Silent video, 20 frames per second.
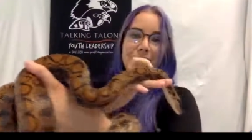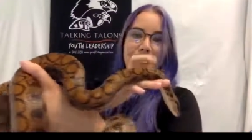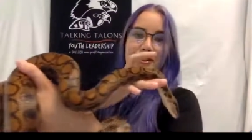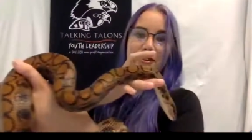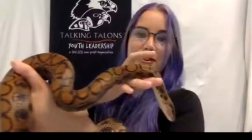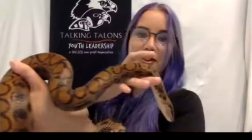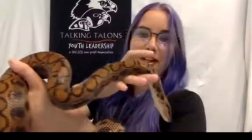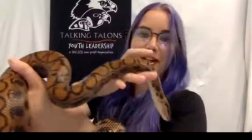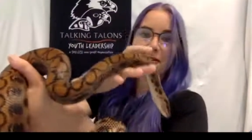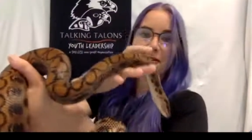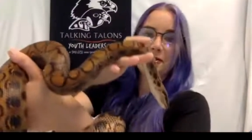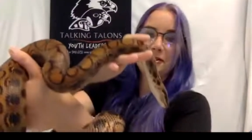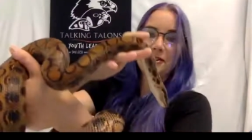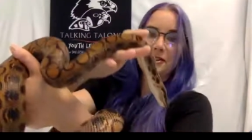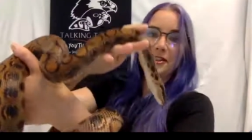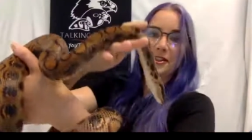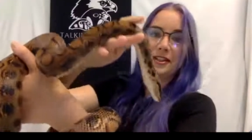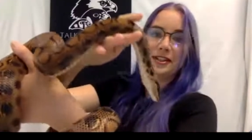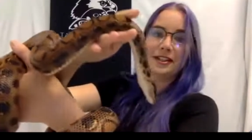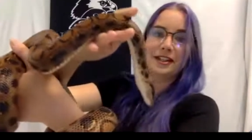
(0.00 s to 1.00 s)
So I
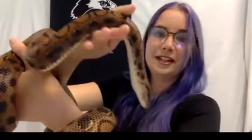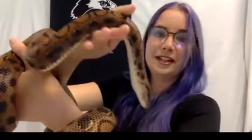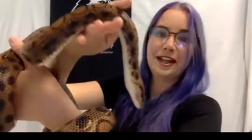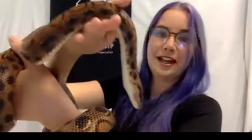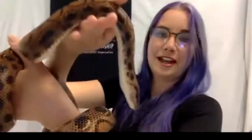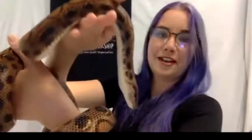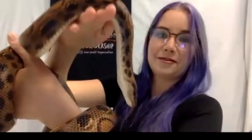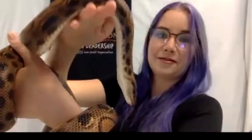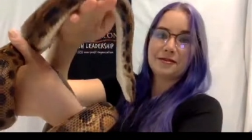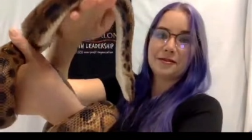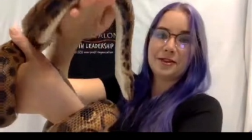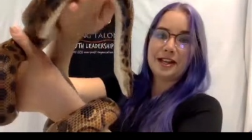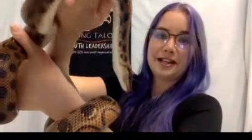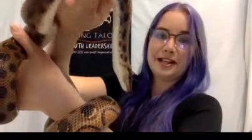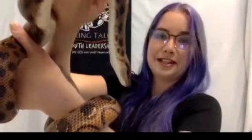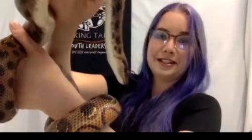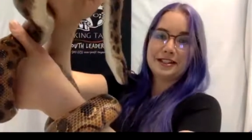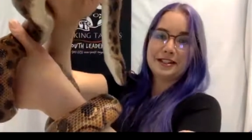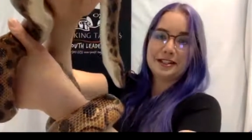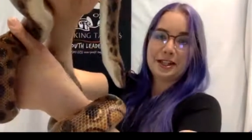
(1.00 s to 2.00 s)
will have
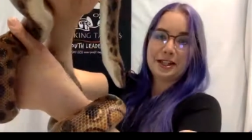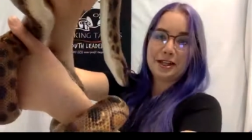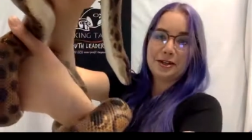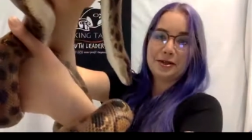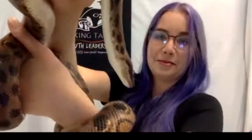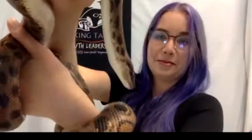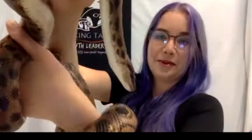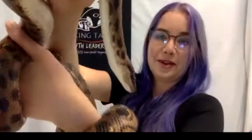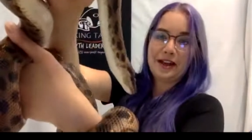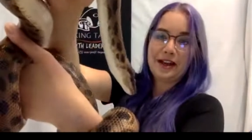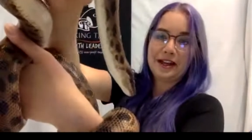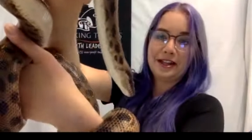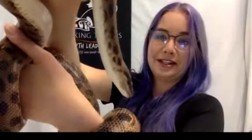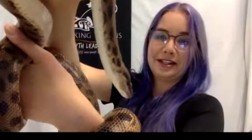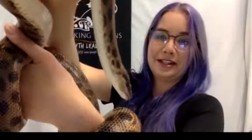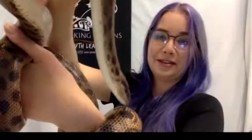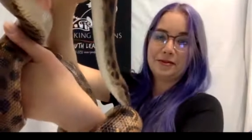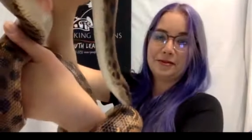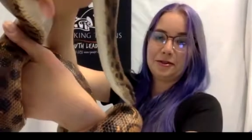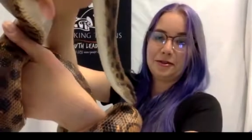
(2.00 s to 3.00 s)
Rainy say goodbye
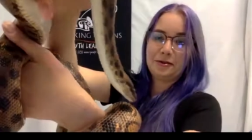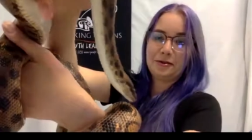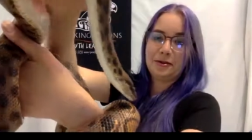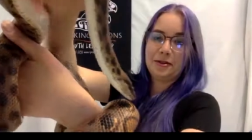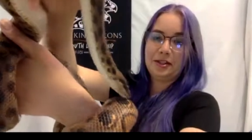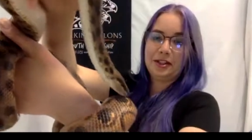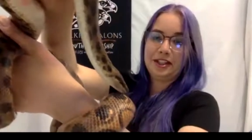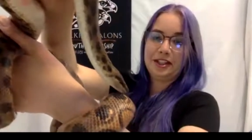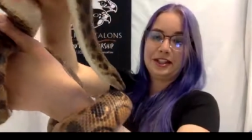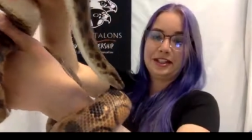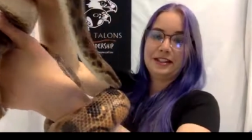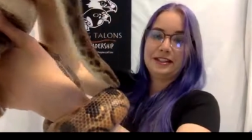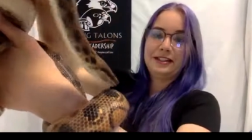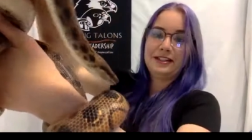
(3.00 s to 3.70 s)
to everyone.